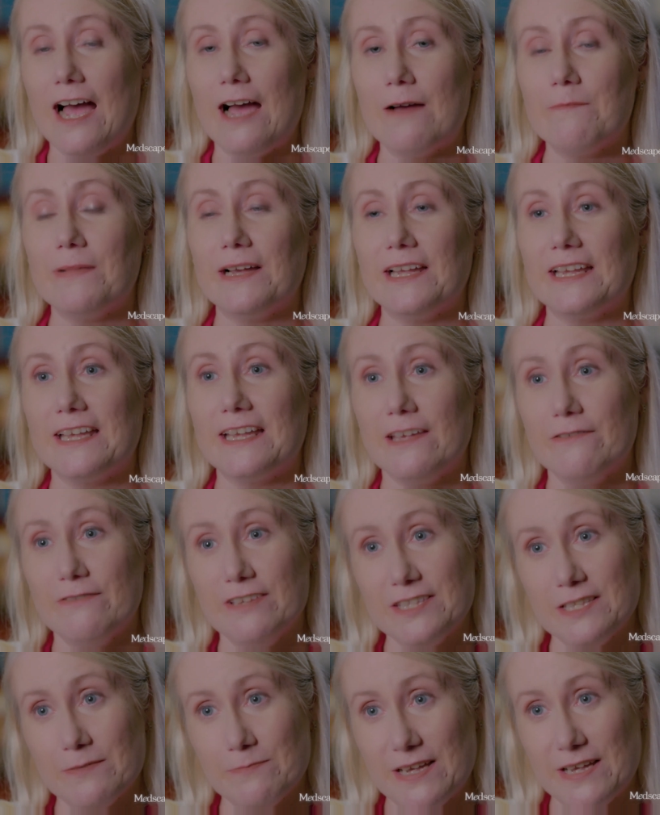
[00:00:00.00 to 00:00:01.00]
and by
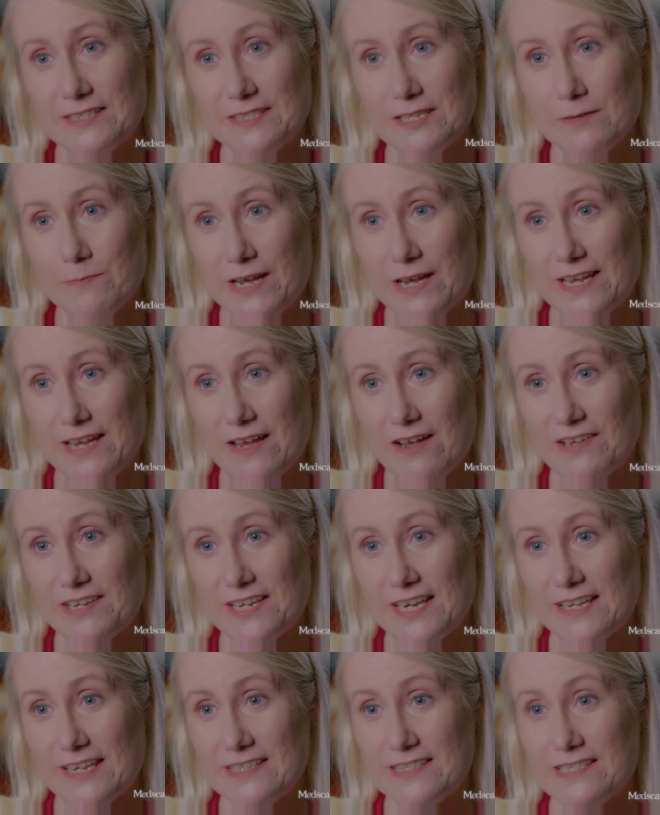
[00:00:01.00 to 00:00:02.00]
giving them
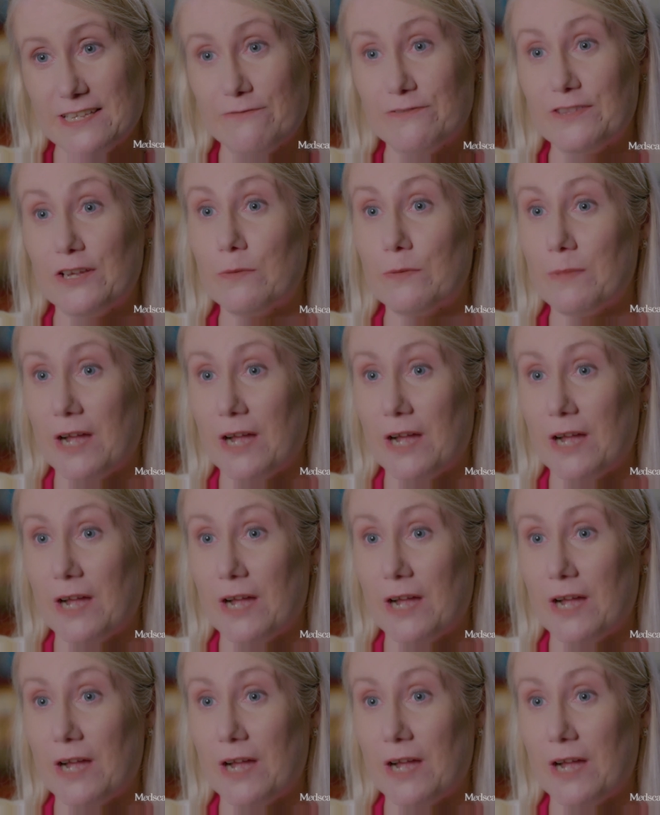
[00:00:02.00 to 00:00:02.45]
antibiotics if they're